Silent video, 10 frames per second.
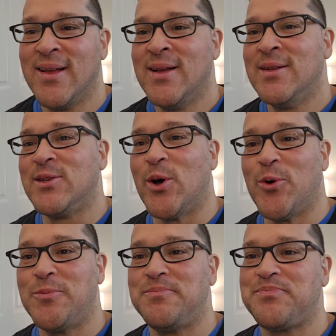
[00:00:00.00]

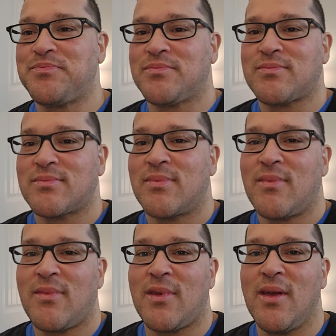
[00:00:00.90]
So
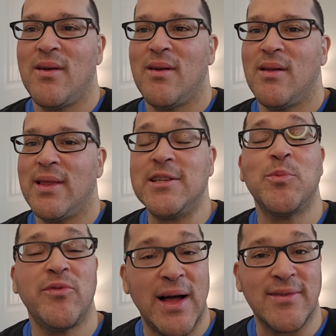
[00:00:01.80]
let's
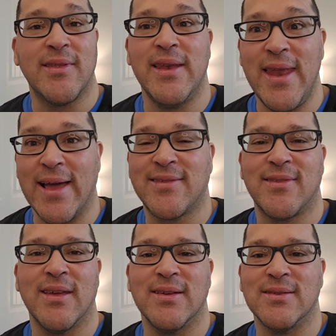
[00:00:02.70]
move on to the next
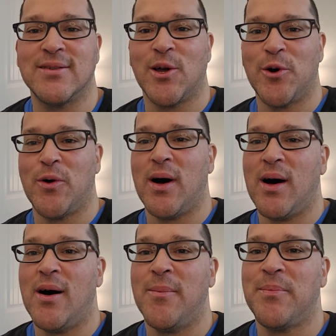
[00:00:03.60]
thing.
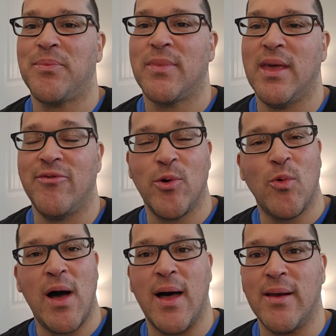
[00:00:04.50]
So if you
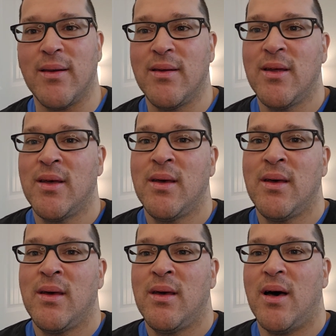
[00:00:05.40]
want
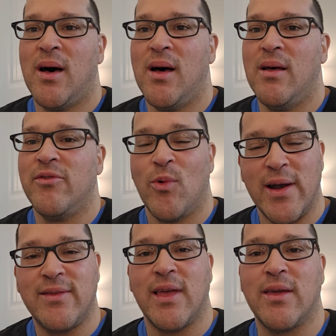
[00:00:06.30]

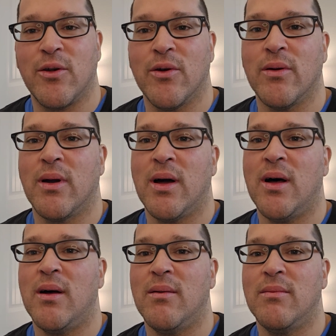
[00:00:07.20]
to take
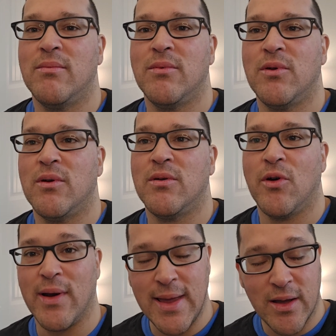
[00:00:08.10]

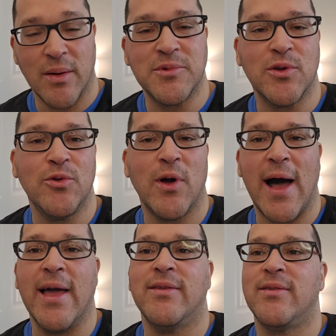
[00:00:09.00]
your income to new
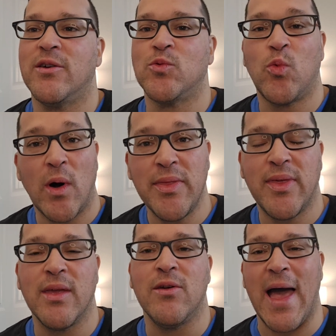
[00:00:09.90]
heights, there's one
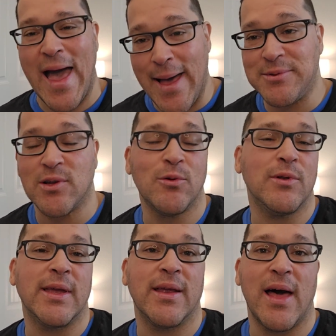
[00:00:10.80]
thing you
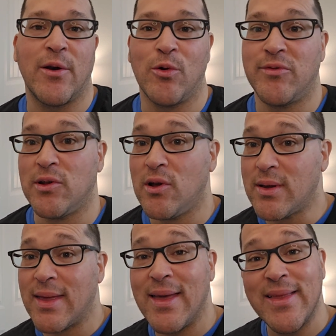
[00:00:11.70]
absolutely cannot
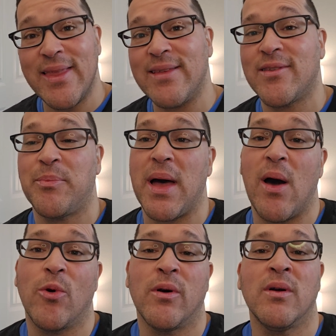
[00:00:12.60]
overlook, and that's the
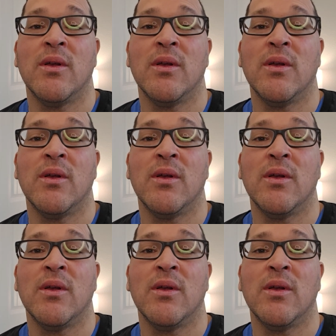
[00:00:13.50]
power